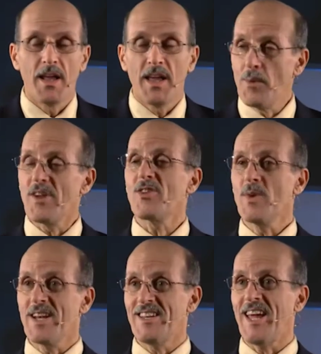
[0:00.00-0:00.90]
He wasn't
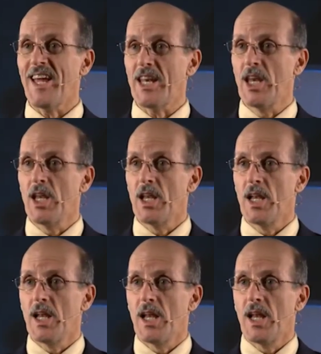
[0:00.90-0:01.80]
really dead.
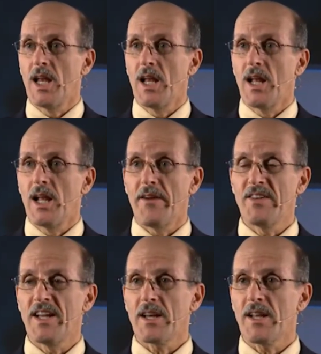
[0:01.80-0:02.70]

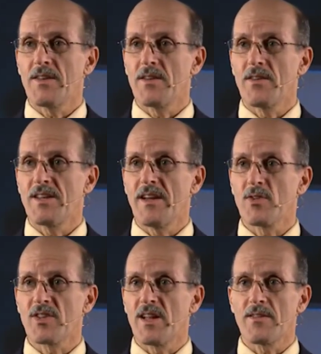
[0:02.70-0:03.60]
Evidently, the, the
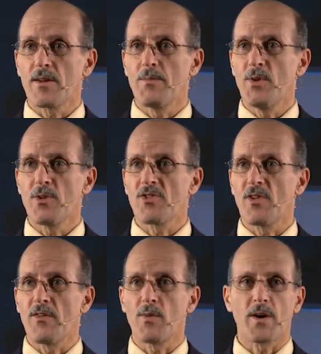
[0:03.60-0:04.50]
devils got their computer
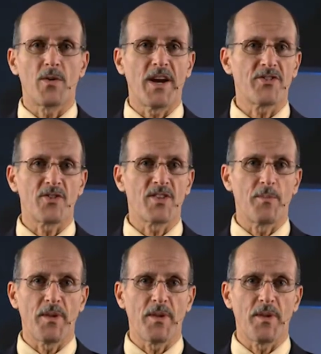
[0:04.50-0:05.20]
software crashed or something.